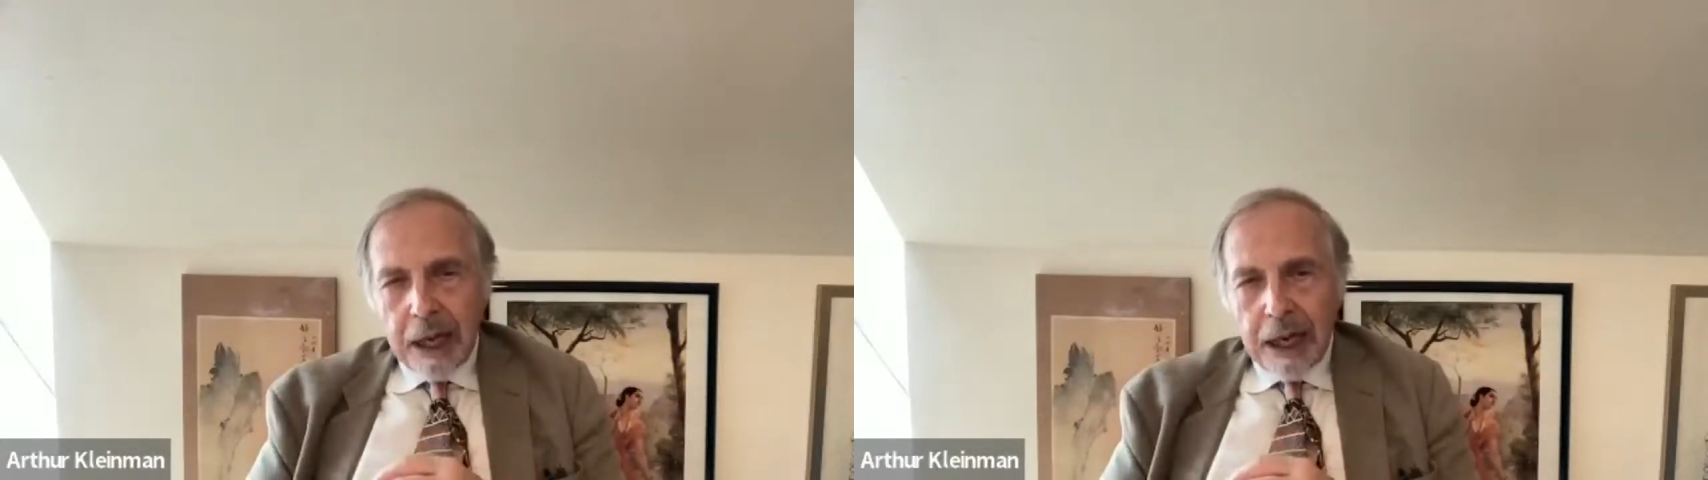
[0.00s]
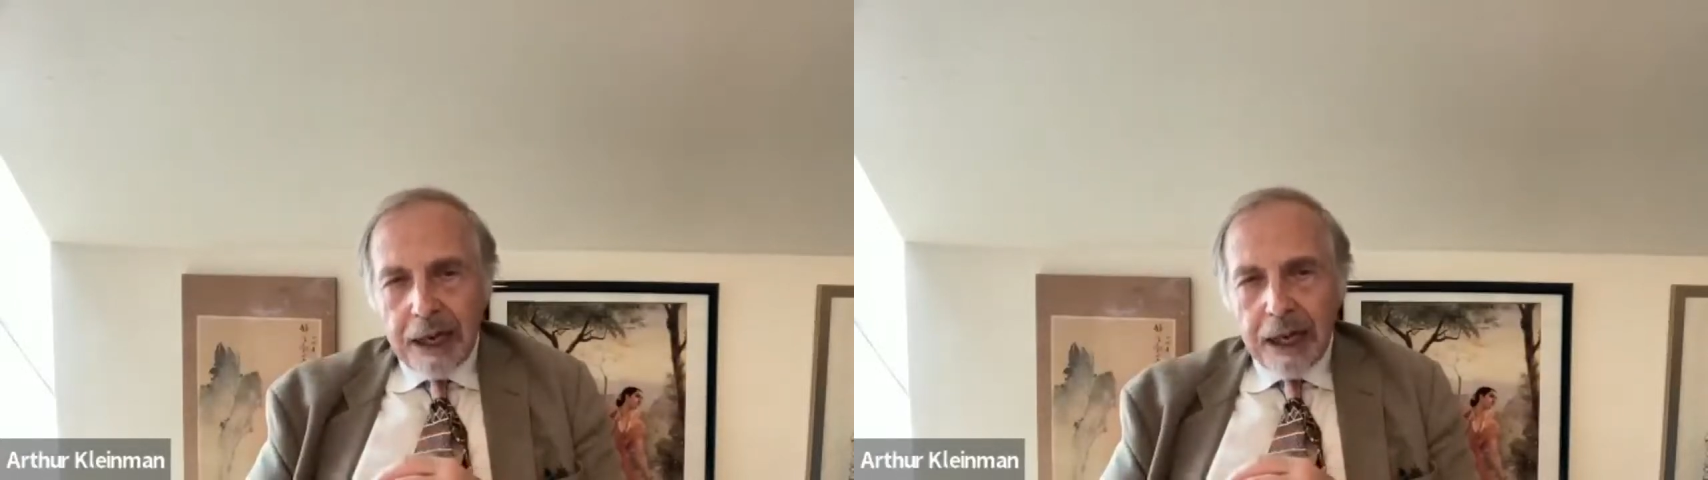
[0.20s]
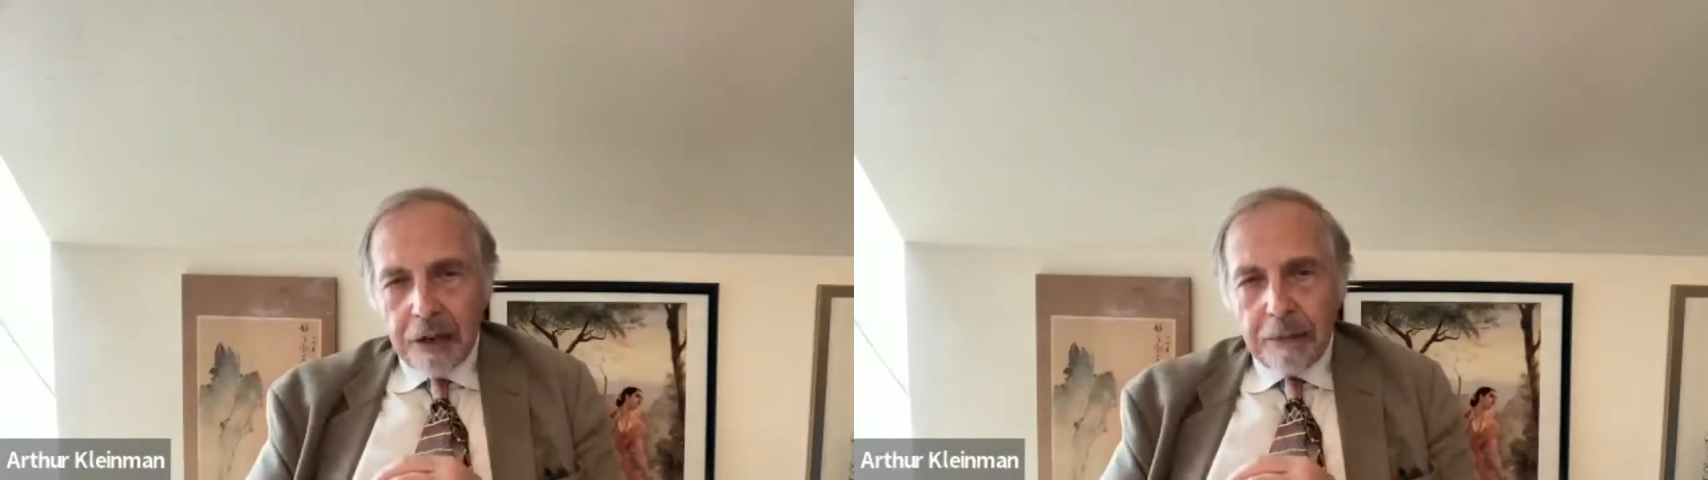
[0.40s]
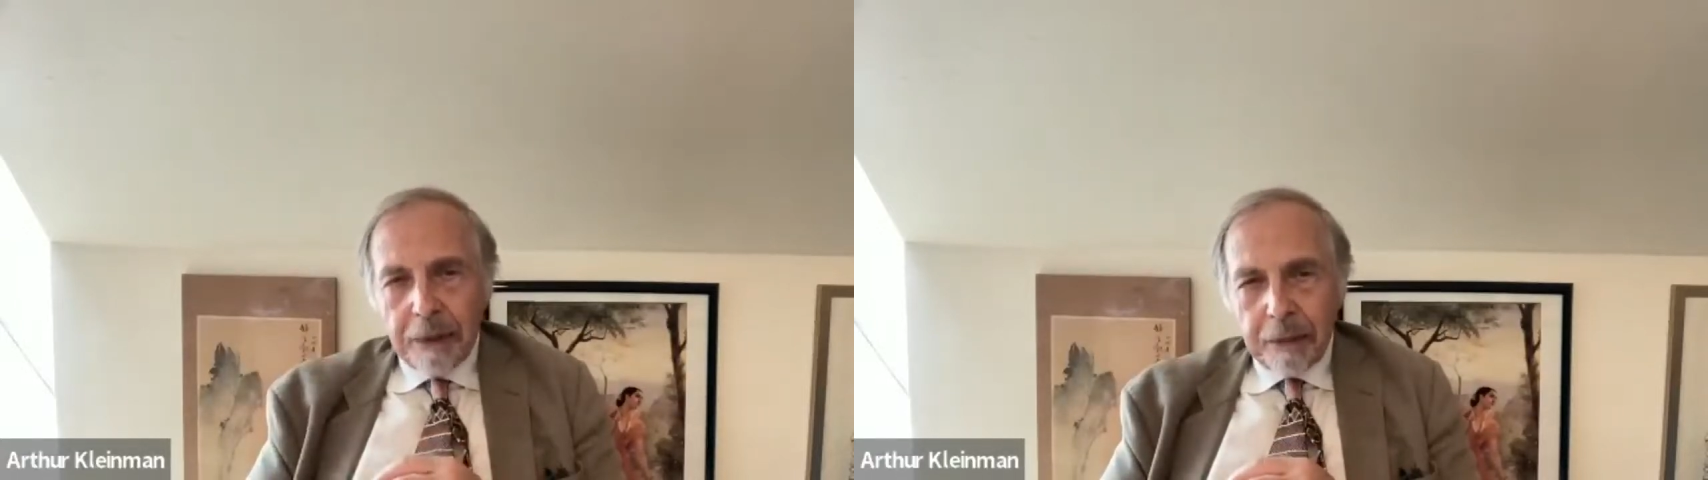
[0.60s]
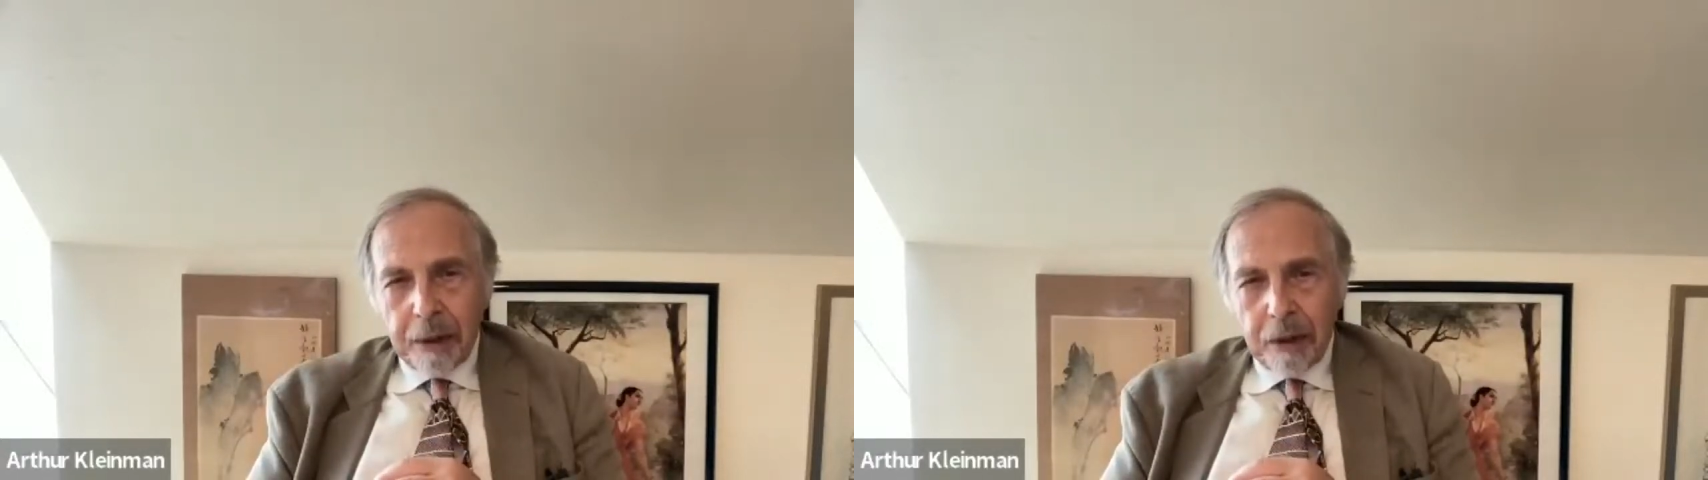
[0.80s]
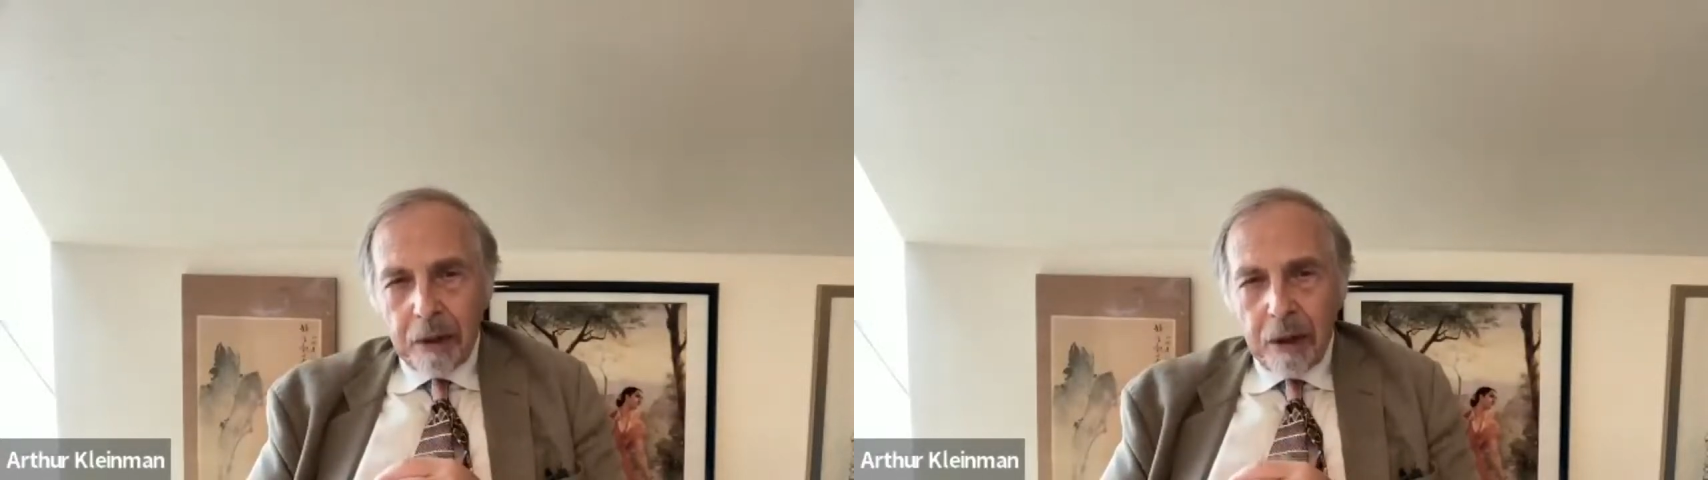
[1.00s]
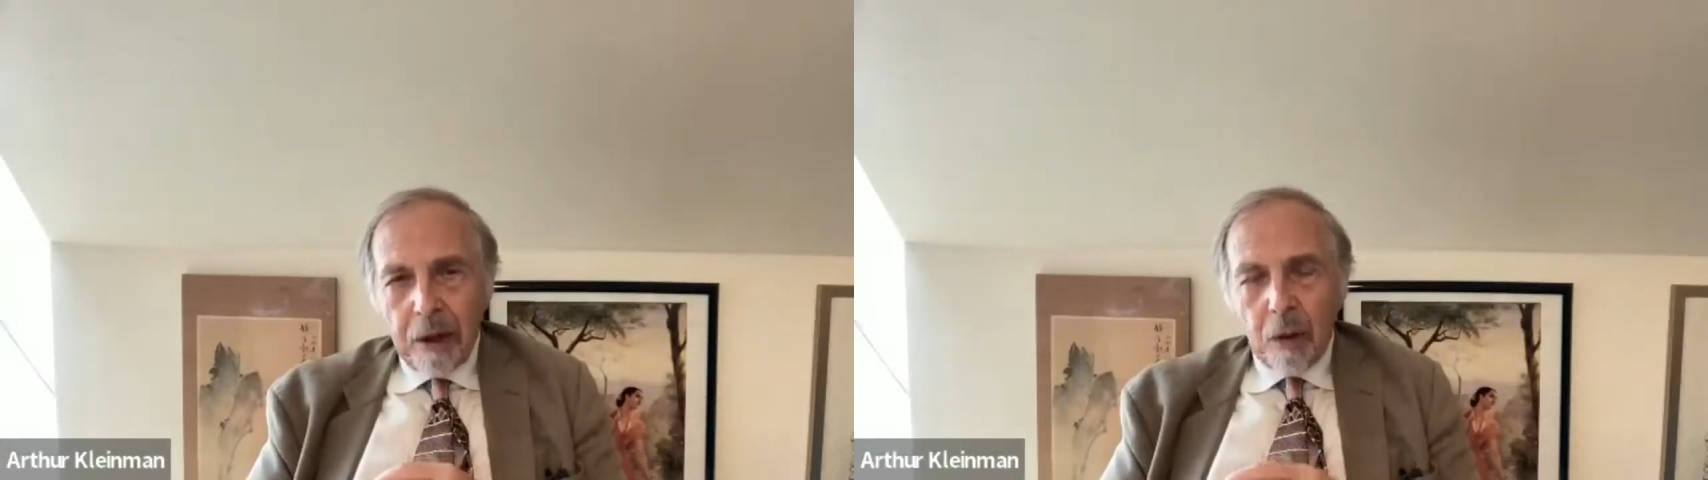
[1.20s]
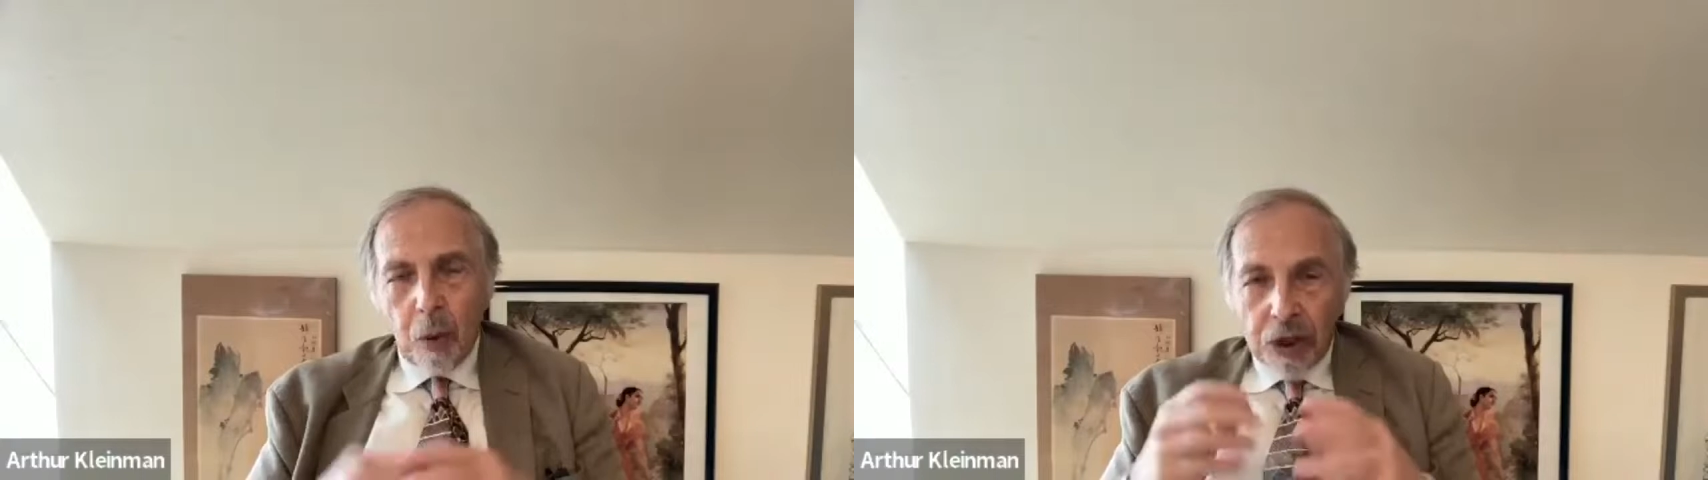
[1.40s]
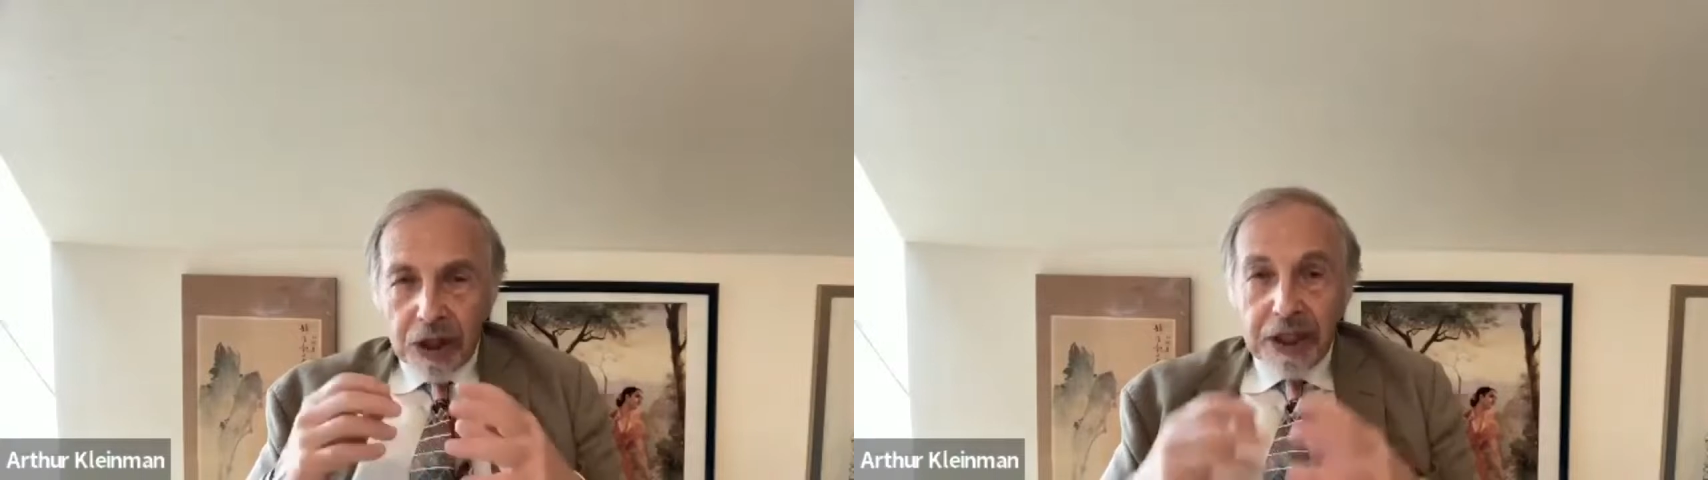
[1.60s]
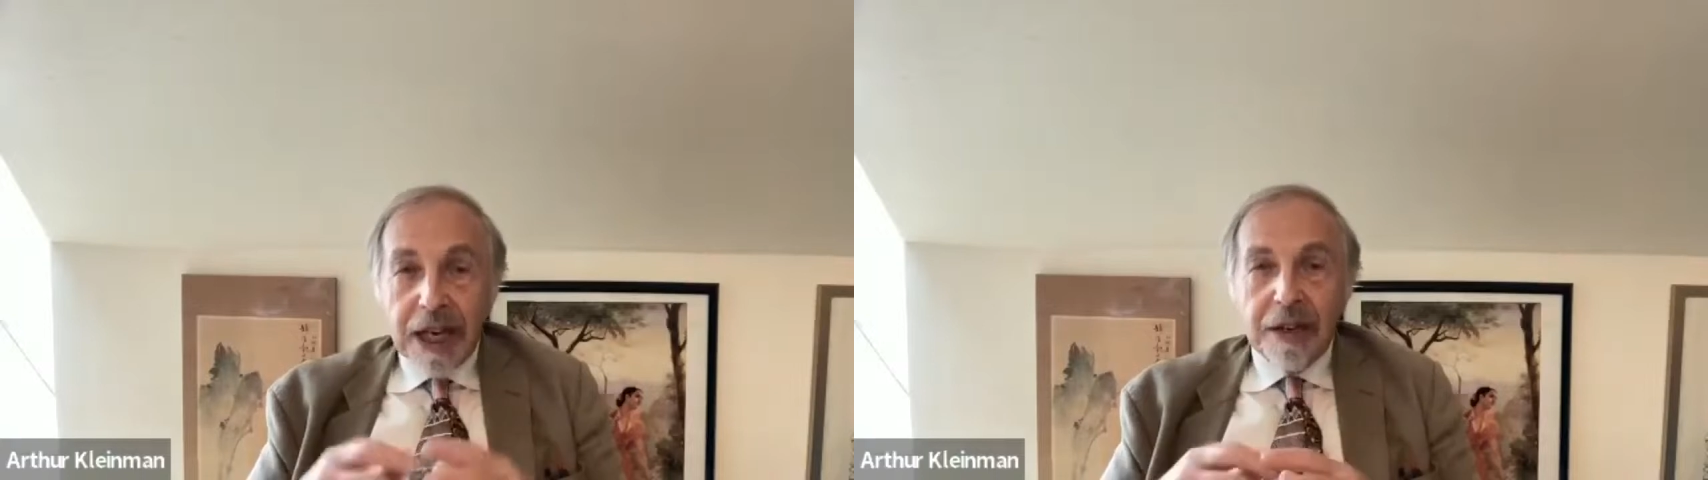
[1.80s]
and health people work
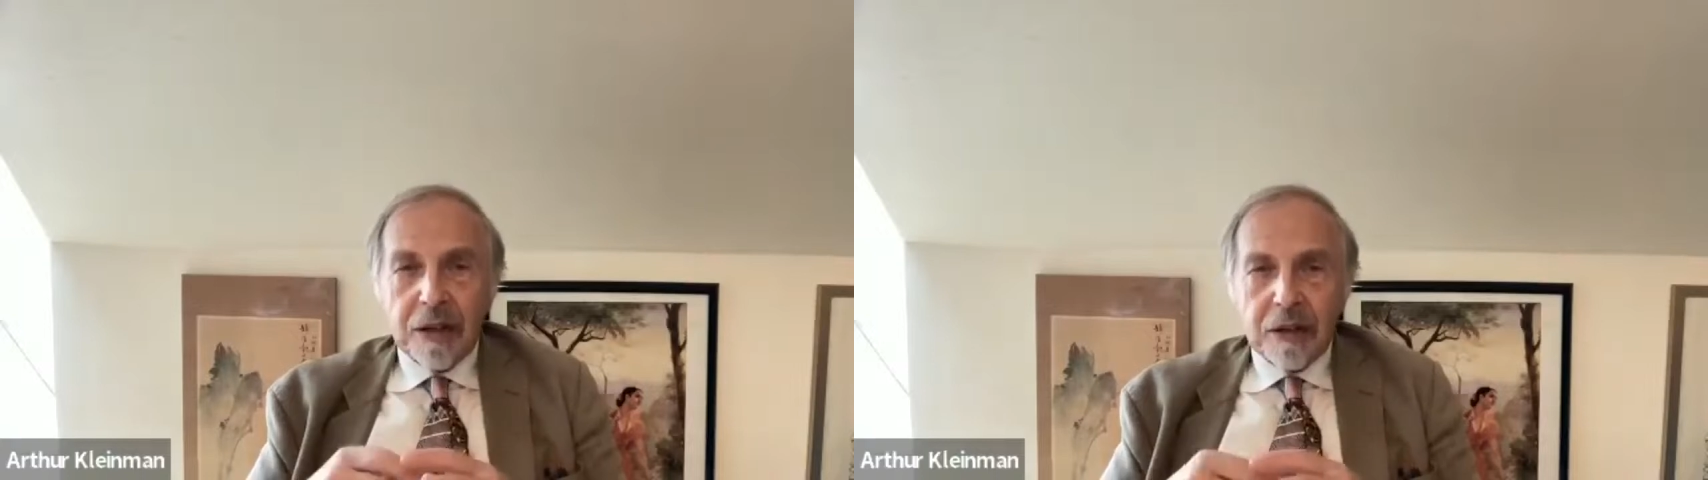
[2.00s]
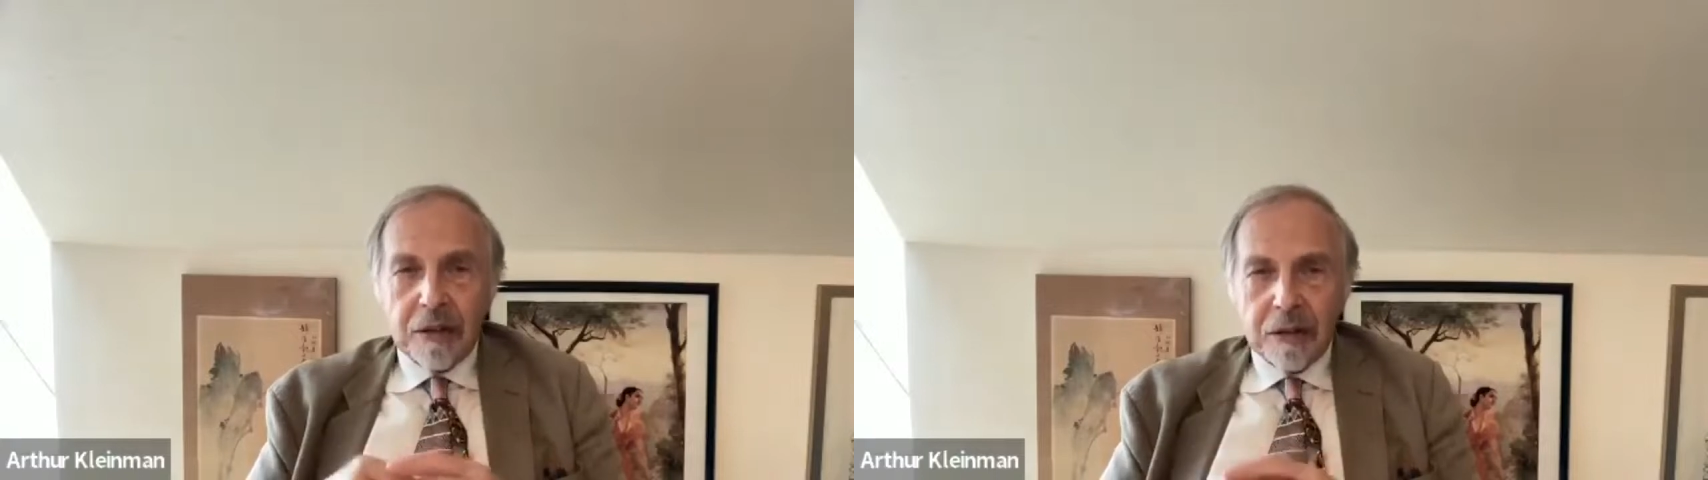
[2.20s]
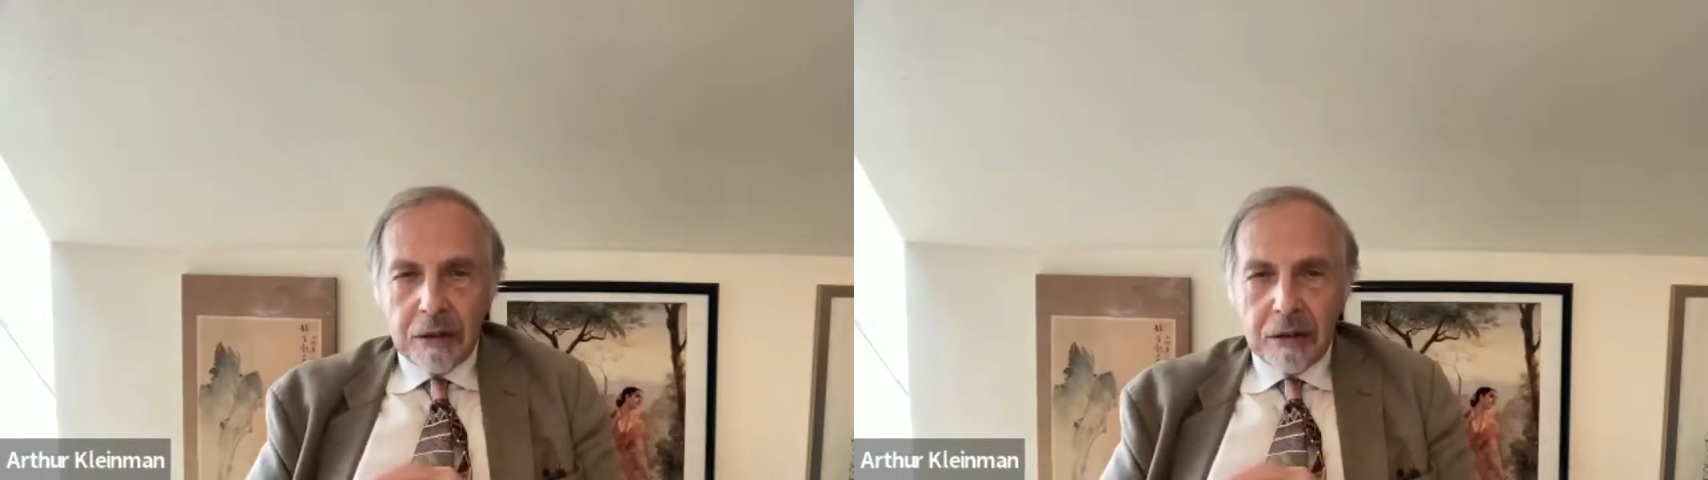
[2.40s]
together.